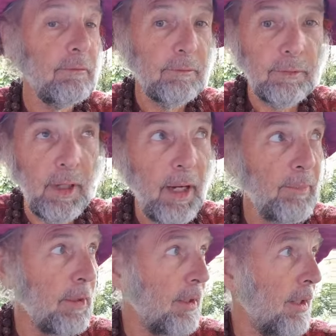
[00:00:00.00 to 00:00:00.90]
Fly
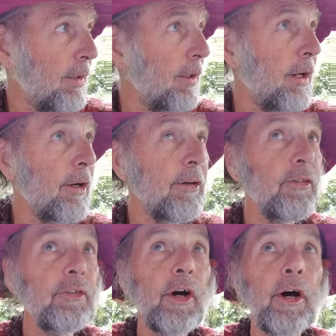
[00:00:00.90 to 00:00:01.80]
beyond
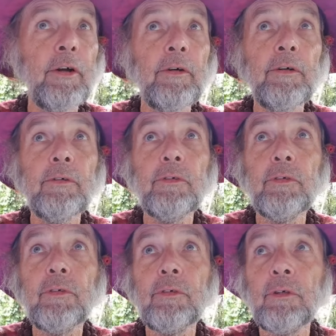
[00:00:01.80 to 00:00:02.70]

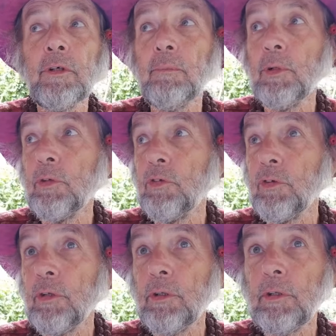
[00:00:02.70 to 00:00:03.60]
Aristotle's
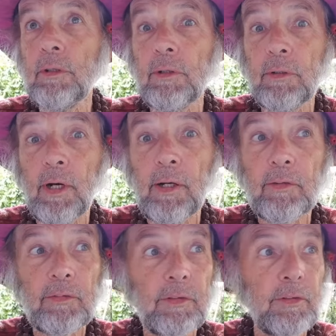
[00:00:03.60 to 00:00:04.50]
commercial
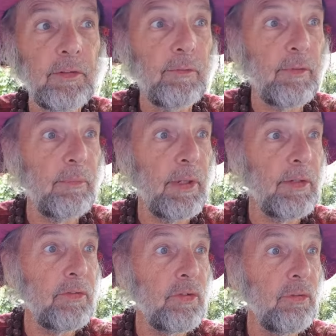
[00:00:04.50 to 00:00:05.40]
analysis of the
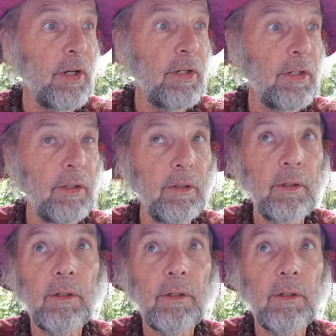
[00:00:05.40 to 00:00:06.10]
Mediterranean.